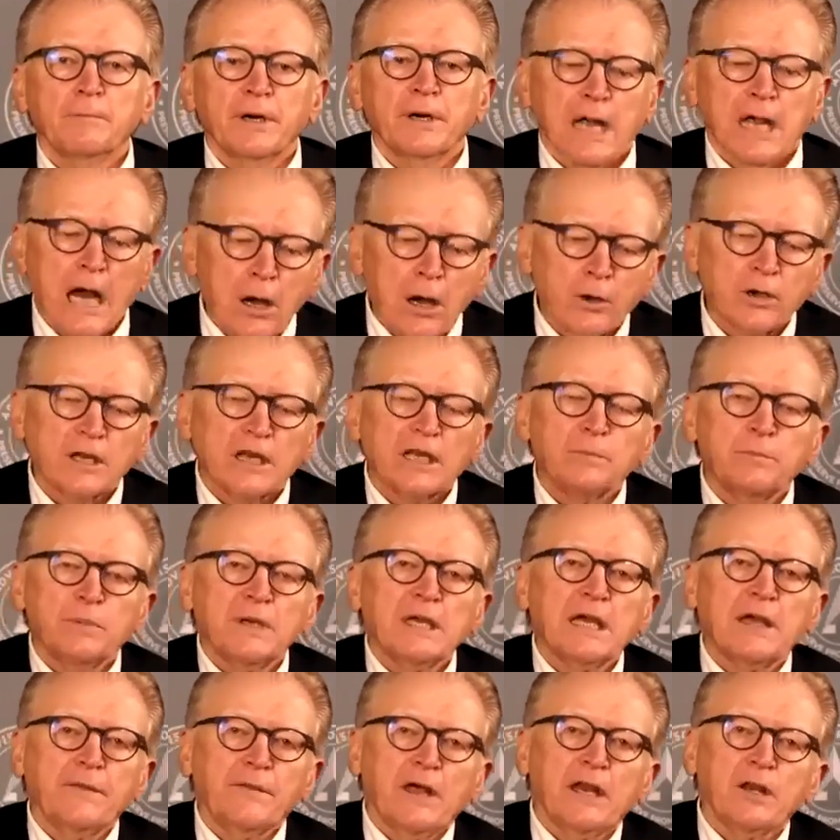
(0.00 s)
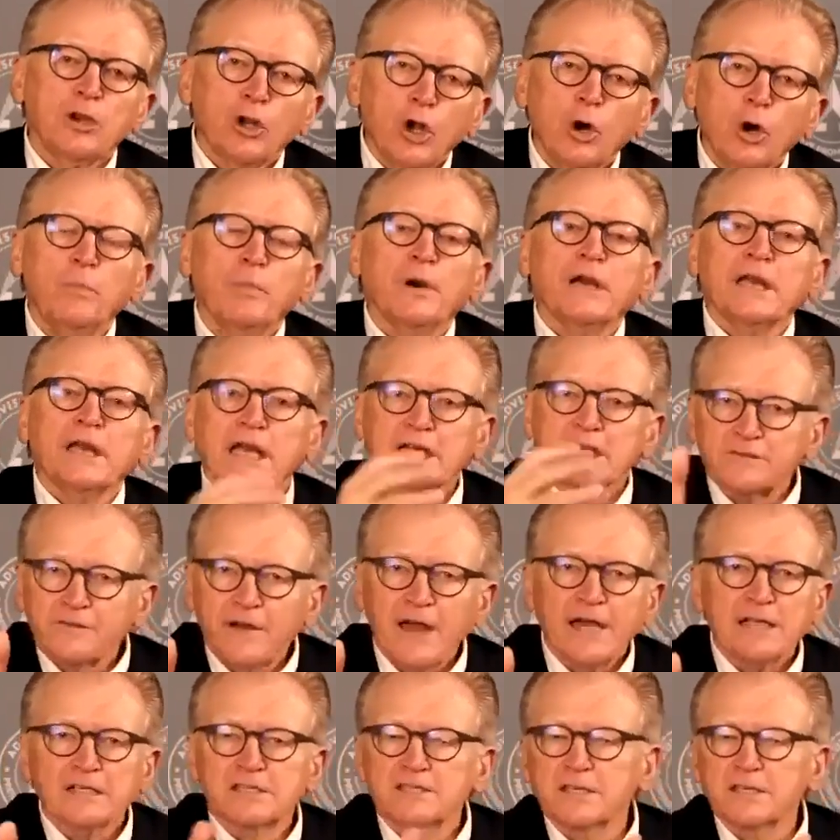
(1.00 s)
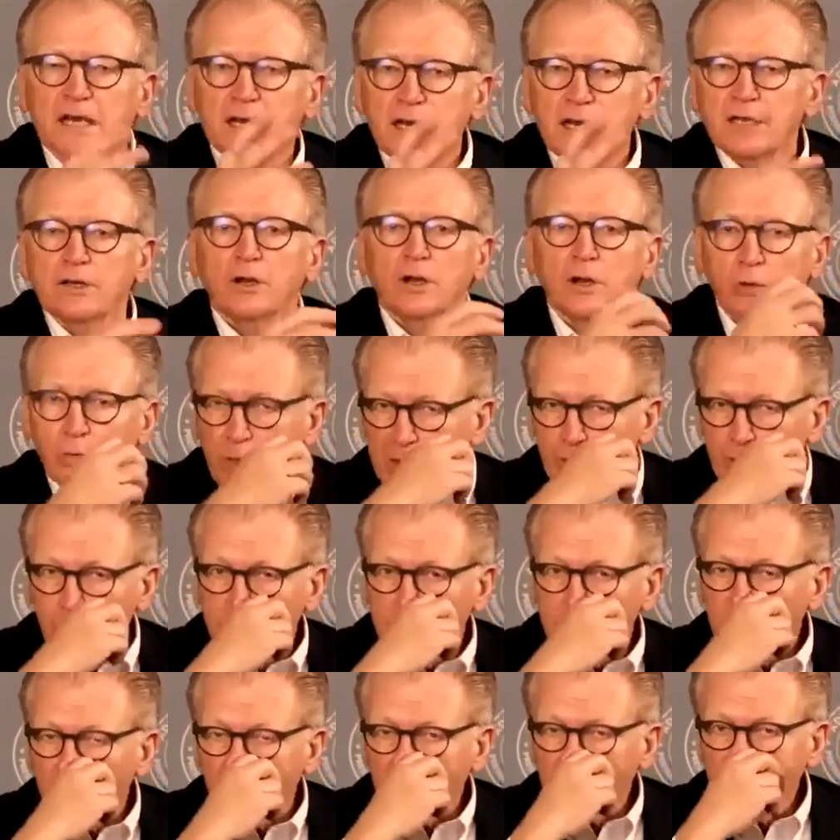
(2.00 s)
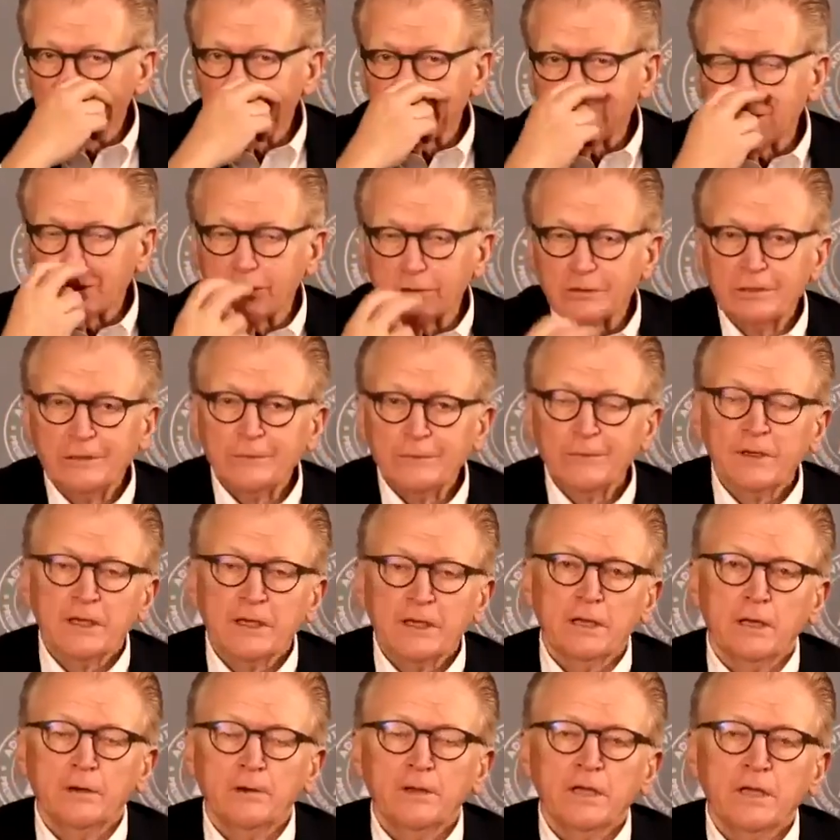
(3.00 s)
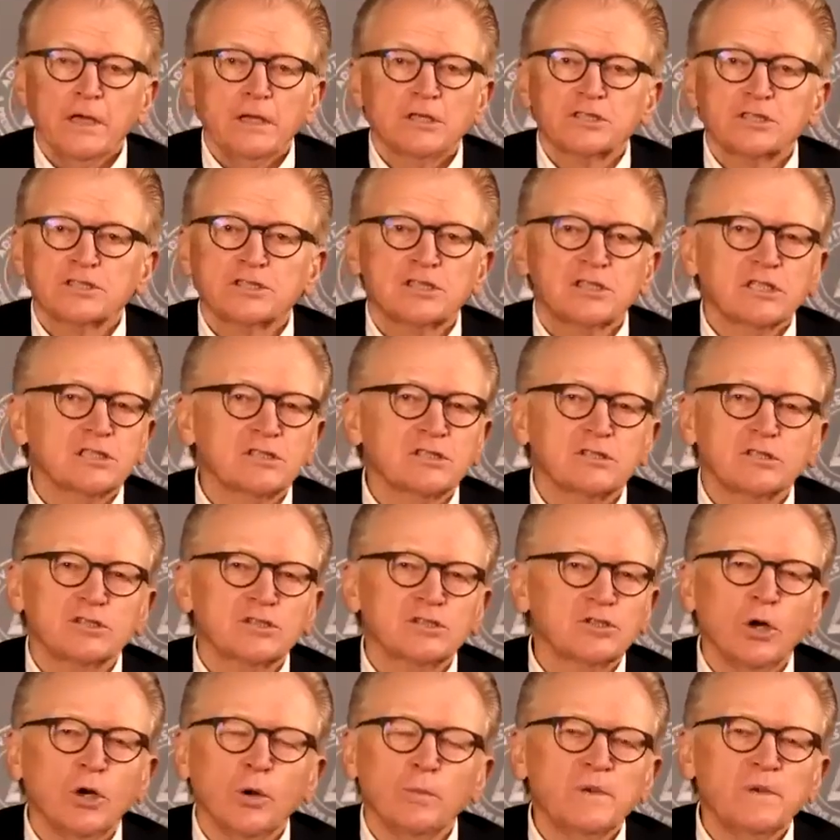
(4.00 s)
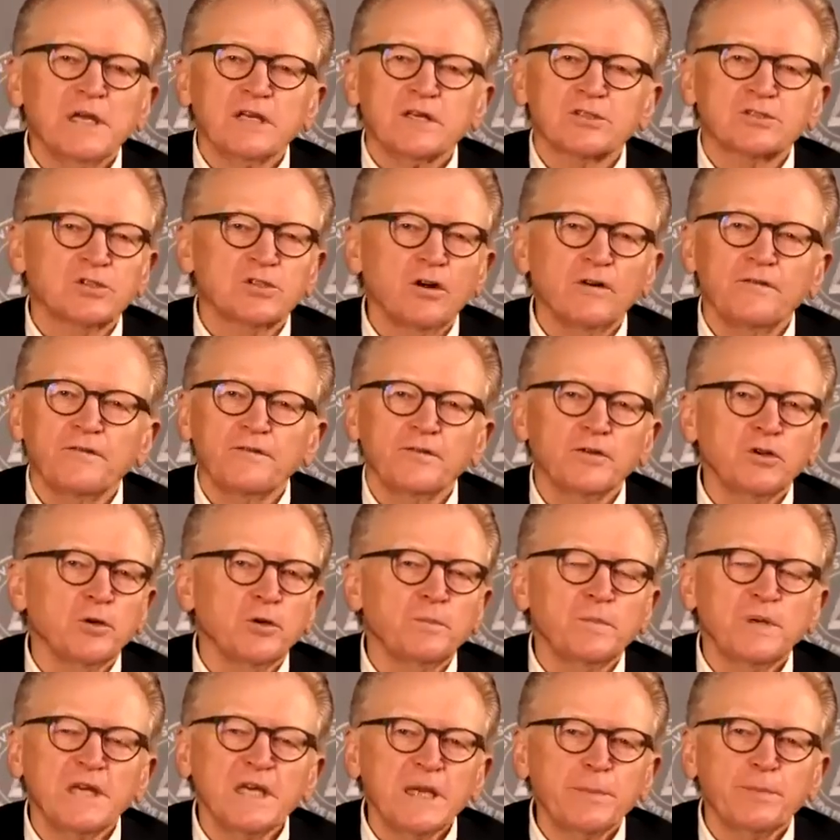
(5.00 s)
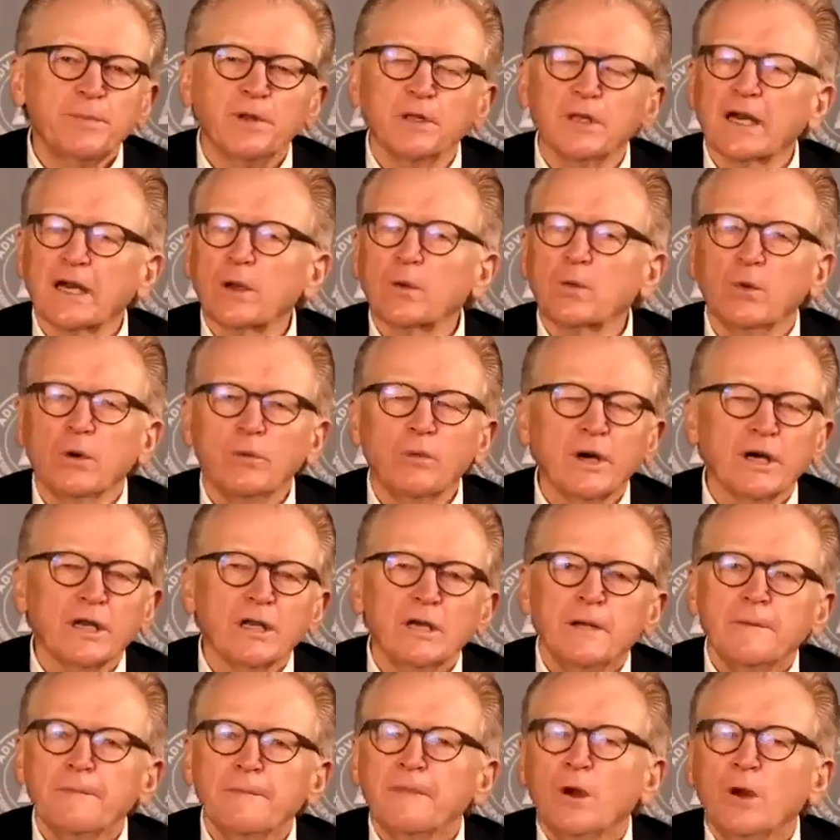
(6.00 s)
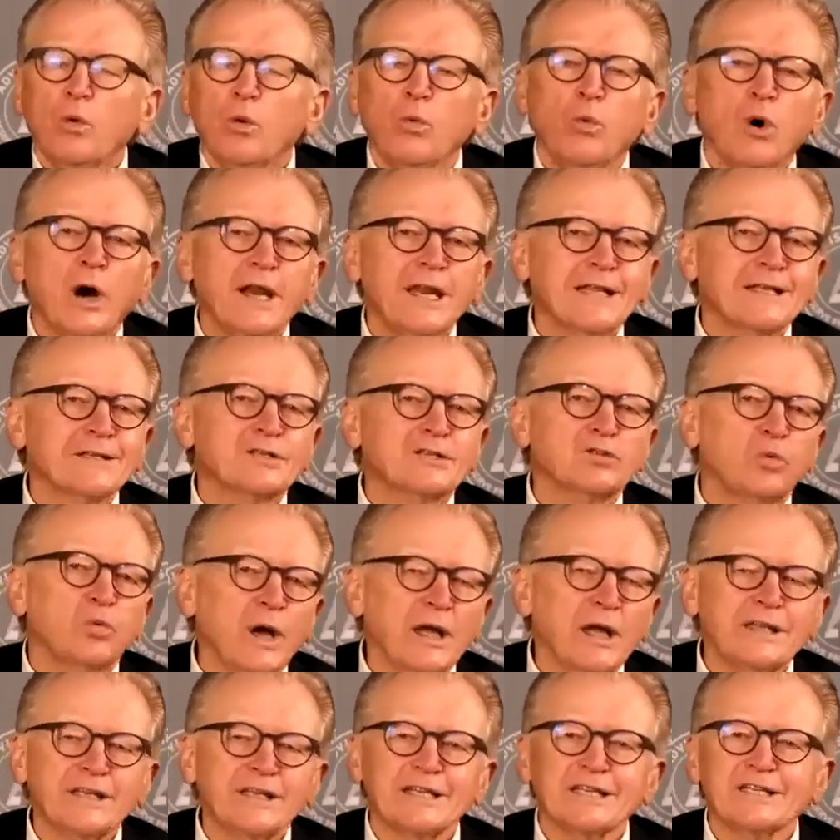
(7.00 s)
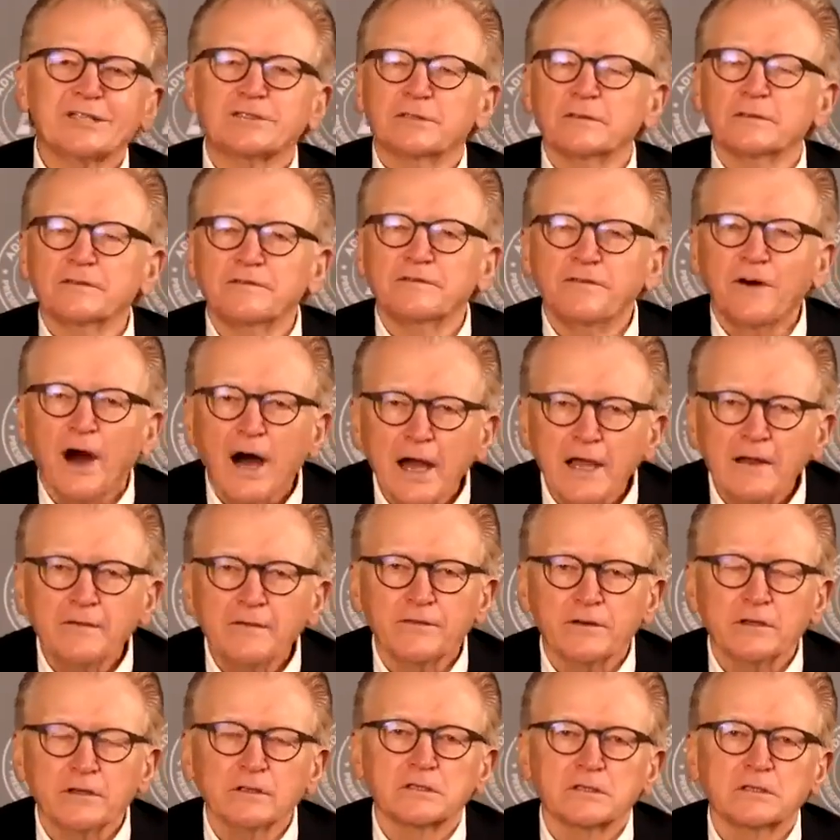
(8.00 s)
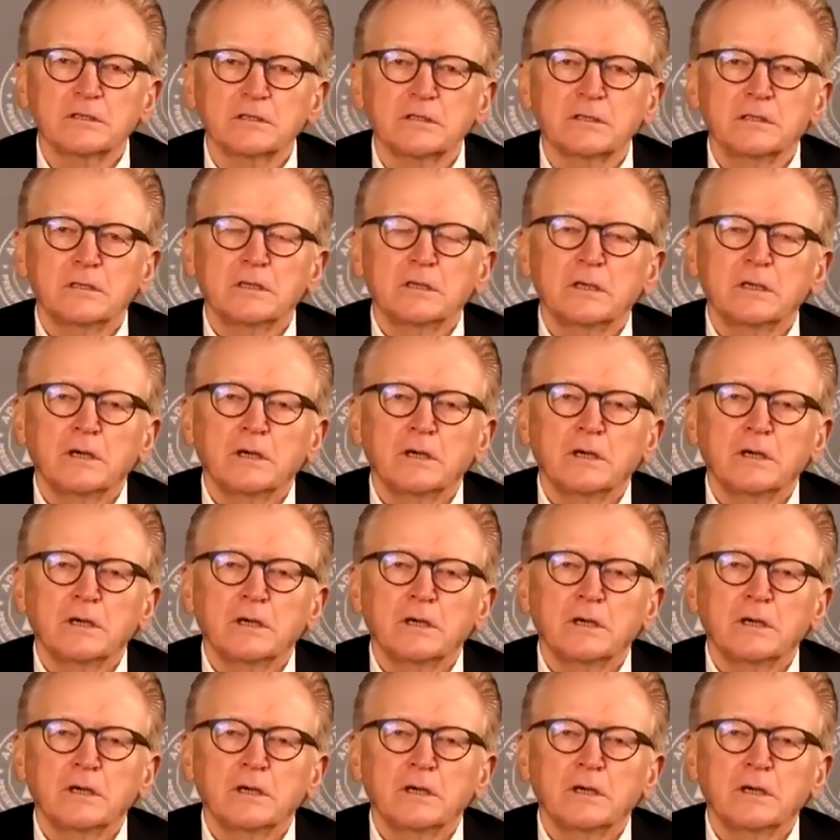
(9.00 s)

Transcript: But how could it be? And then nobody, as Van said, I know when he was talking to you, you know, just so few people, like what, 1 in 20 survivors,